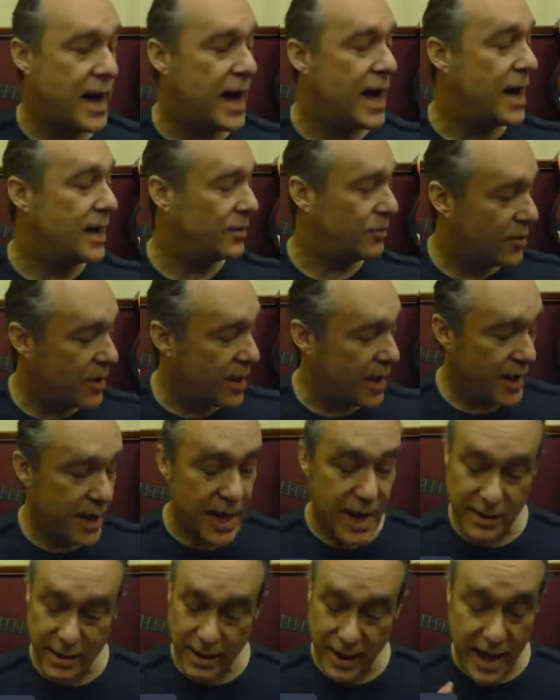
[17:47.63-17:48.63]
on, right
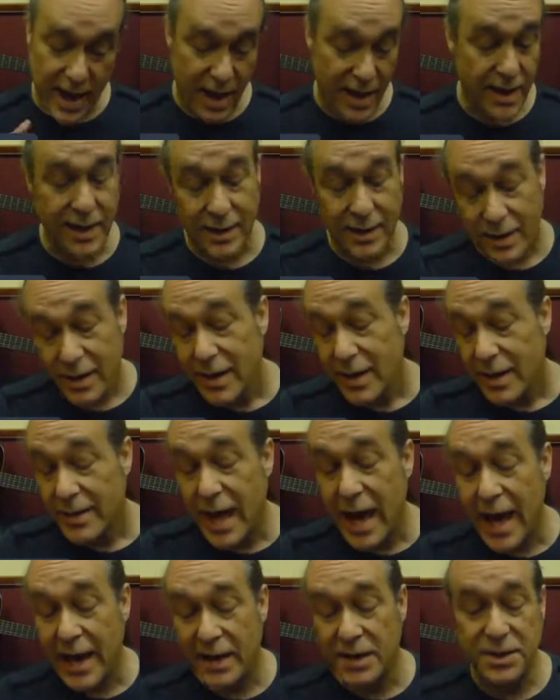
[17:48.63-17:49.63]
on. Yeah. It,
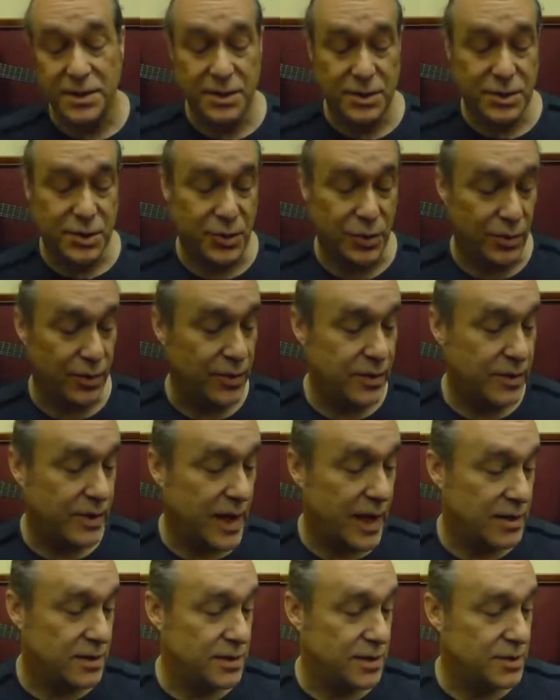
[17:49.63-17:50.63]
that is the truth.
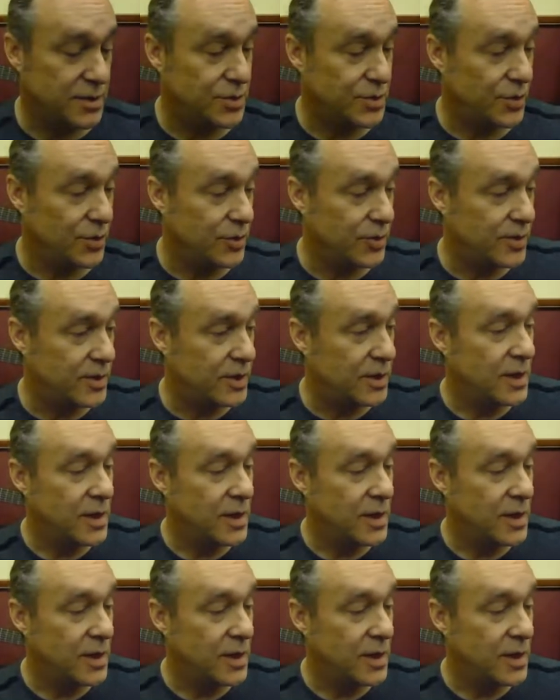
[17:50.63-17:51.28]
That is the truth.